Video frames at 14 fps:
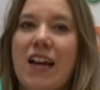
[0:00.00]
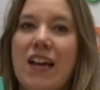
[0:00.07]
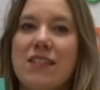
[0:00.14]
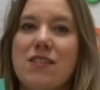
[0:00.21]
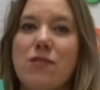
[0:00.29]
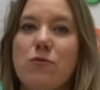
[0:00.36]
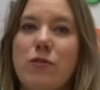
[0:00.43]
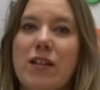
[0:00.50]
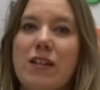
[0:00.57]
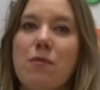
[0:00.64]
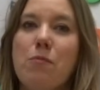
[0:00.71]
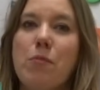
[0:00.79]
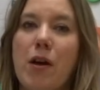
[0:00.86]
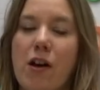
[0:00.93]
It's a
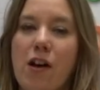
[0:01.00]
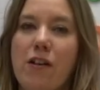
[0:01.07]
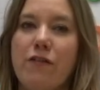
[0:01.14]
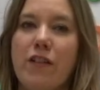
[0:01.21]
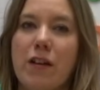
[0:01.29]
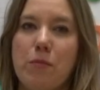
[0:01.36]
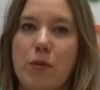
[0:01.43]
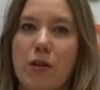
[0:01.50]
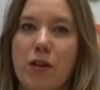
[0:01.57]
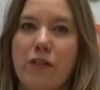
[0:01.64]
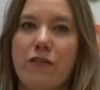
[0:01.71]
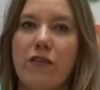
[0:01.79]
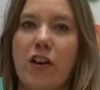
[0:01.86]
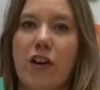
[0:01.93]
real perfect book
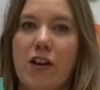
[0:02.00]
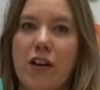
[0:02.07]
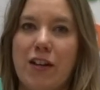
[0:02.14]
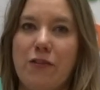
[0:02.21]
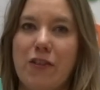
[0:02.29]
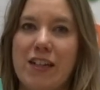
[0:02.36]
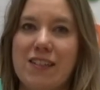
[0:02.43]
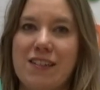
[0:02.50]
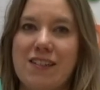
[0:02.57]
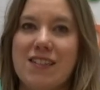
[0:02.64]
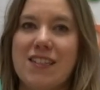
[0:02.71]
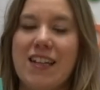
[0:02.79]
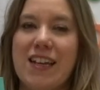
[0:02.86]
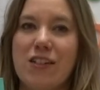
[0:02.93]
for early
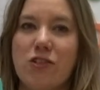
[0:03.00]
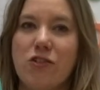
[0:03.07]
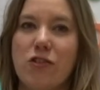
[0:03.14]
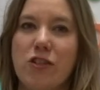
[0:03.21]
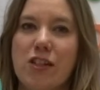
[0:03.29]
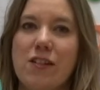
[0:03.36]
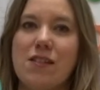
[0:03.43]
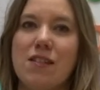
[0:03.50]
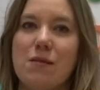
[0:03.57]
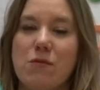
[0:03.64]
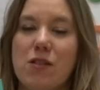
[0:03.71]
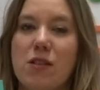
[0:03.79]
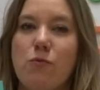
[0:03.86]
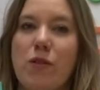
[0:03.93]
readers to introduce them
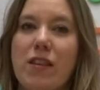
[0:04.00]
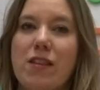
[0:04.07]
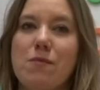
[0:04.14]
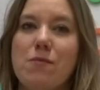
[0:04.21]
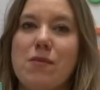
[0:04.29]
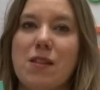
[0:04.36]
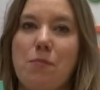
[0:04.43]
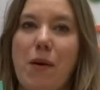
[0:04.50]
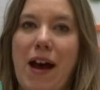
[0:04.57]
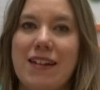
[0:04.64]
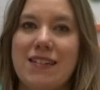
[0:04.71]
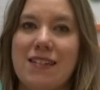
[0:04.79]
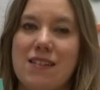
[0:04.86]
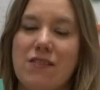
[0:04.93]
to the rhythms, the
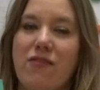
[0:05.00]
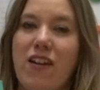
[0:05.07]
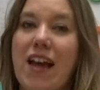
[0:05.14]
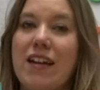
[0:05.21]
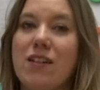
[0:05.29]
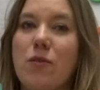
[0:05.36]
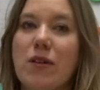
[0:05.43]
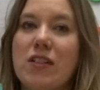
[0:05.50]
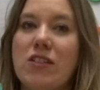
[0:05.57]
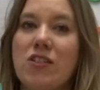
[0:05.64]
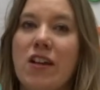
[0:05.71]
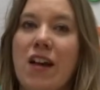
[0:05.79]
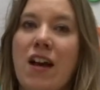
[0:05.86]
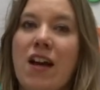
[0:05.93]
patterns of language,
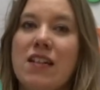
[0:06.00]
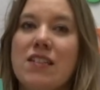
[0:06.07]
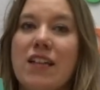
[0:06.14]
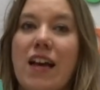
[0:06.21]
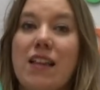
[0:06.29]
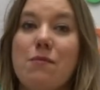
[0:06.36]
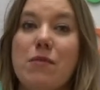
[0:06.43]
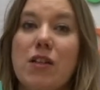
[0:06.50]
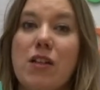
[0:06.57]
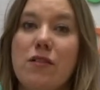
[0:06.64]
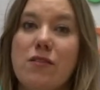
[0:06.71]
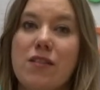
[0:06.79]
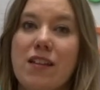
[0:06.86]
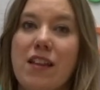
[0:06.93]
to get them
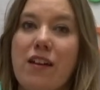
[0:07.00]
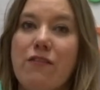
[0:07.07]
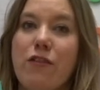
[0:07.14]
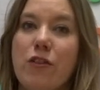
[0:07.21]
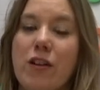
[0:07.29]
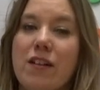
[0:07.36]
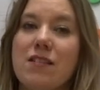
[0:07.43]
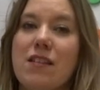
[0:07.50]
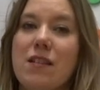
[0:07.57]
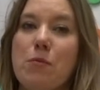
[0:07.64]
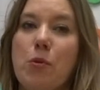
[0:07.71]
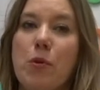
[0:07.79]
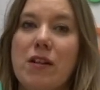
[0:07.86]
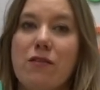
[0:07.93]
using their phonics at the
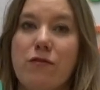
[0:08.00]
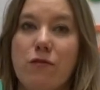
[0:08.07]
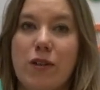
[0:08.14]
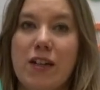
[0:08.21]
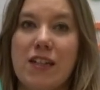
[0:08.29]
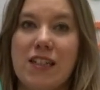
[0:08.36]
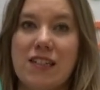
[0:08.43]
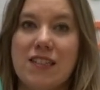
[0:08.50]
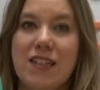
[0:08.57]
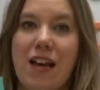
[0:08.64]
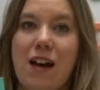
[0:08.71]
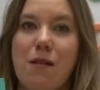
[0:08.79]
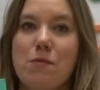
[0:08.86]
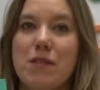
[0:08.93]
point of reading, to
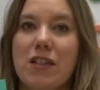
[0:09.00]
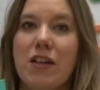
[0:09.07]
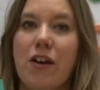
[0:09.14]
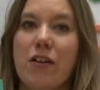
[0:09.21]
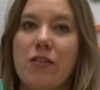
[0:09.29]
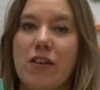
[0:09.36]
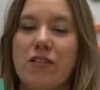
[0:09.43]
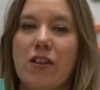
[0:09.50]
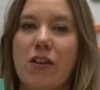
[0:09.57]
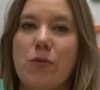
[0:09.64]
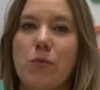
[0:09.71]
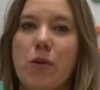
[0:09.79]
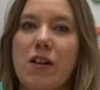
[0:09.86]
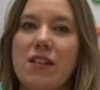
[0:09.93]
help them decode
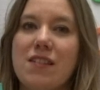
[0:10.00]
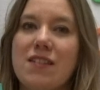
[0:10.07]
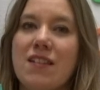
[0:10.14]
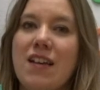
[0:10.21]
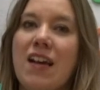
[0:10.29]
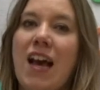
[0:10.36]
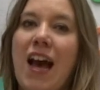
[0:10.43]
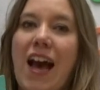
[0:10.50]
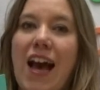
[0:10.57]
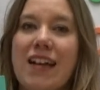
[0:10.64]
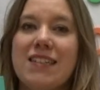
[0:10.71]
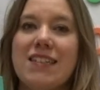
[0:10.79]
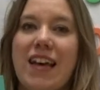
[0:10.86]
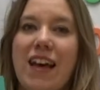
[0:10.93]
unknown words,
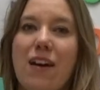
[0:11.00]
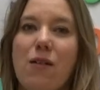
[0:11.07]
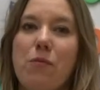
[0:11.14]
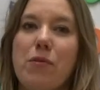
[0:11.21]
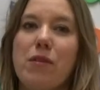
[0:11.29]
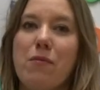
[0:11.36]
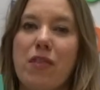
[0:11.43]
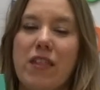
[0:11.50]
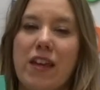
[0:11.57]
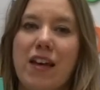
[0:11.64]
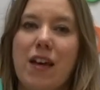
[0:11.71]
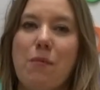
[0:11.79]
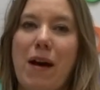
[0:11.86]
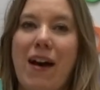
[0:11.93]
and to help them
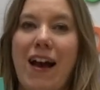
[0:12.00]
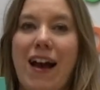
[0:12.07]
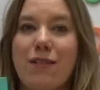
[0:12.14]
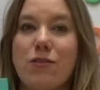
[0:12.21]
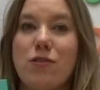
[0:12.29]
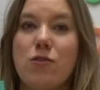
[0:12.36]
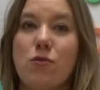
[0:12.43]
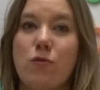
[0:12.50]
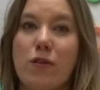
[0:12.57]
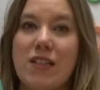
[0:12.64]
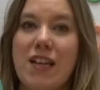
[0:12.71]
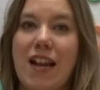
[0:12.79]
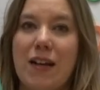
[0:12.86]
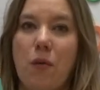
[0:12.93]
think about how
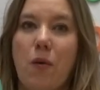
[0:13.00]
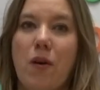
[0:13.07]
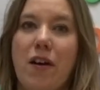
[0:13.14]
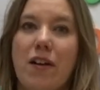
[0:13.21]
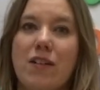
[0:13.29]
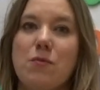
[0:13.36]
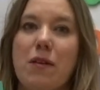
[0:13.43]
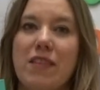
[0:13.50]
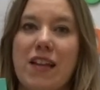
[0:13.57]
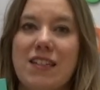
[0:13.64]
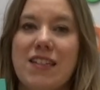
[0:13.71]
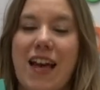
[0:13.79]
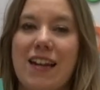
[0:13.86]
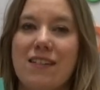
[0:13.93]
storytelling works when they're
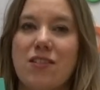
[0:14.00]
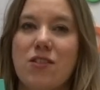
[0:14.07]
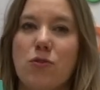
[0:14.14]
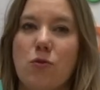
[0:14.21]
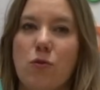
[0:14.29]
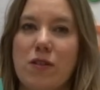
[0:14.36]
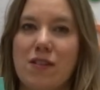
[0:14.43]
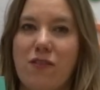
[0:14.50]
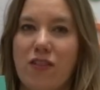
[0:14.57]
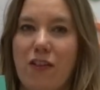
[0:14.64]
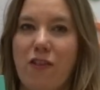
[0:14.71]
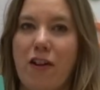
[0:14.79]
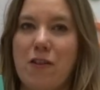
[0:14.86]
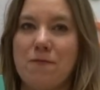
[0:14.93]
telling stories of
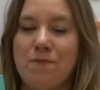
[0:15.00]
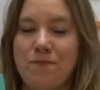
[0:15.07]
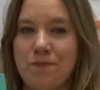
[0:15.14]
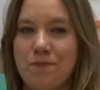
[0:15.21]
their own.